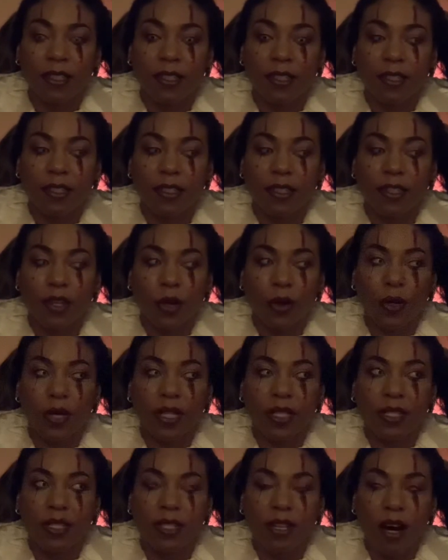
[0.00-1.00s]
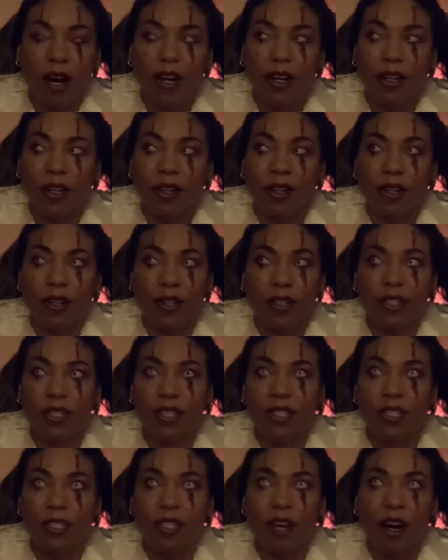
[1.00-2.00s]
Yoga Stalker or
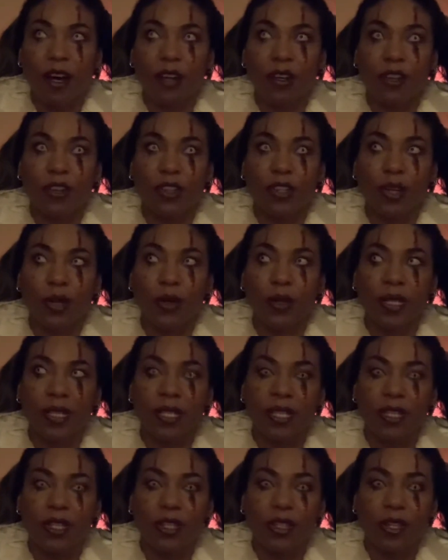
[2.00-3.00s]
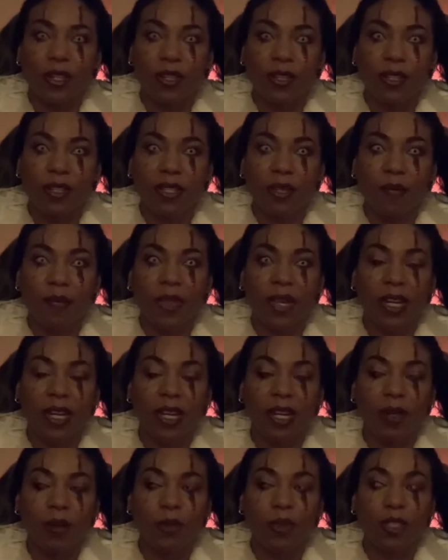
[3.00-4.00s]
Stalker Yoga Teacher or something,
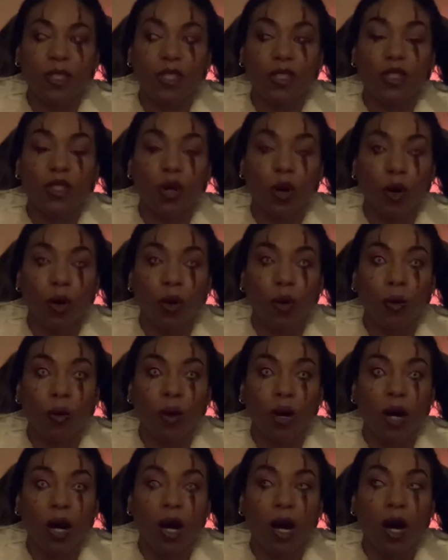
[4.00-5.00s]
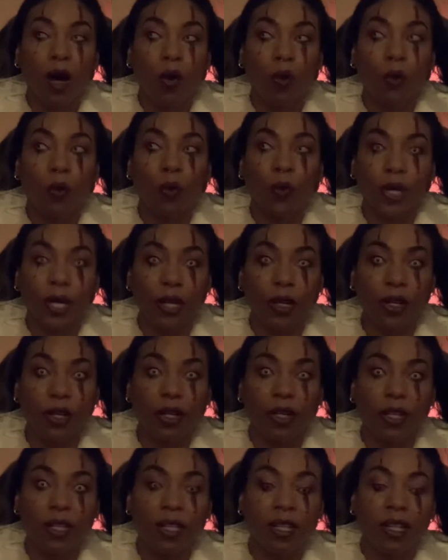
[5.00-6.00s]
and it was so
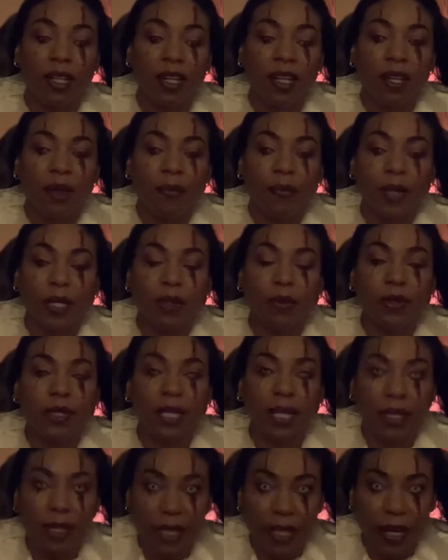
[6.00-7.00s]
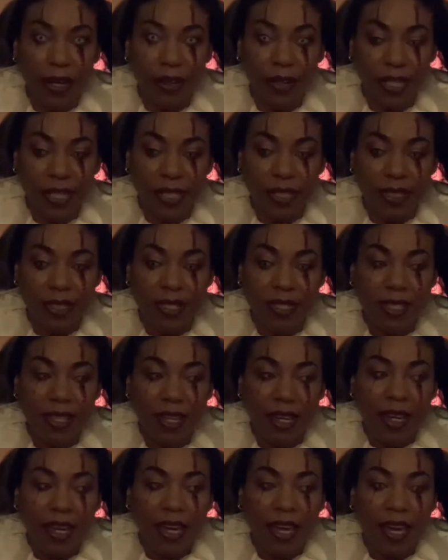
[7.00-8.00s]
weird, but it was hilarious.
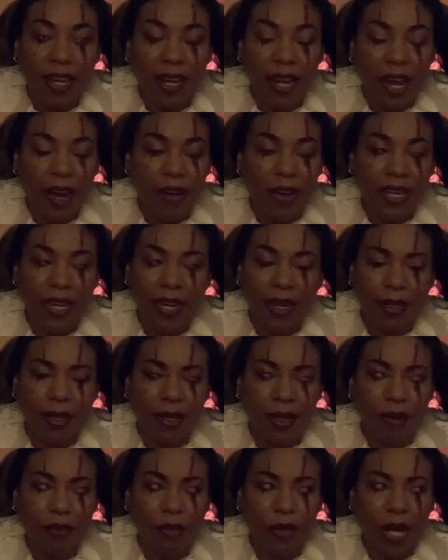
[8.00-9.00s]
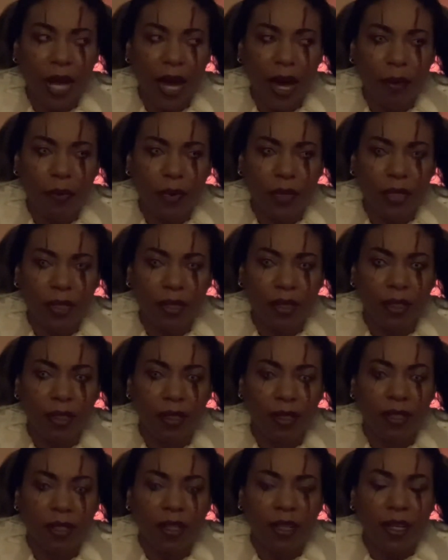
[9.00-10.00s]
And now I can't think of what happened
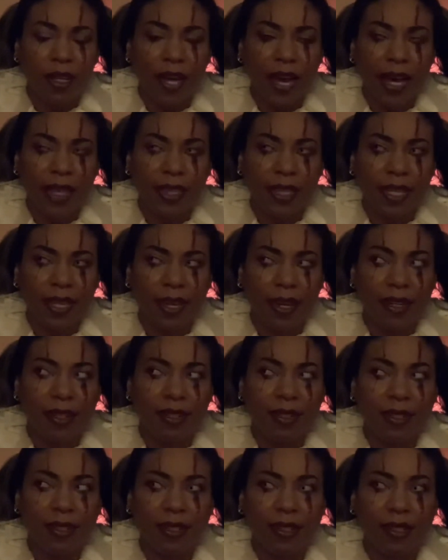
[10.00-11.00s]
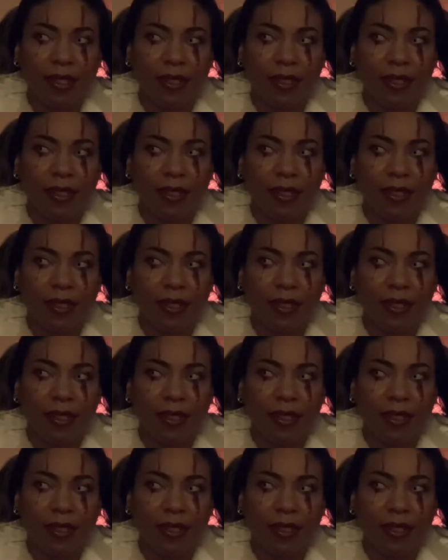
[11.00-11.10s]
at the end.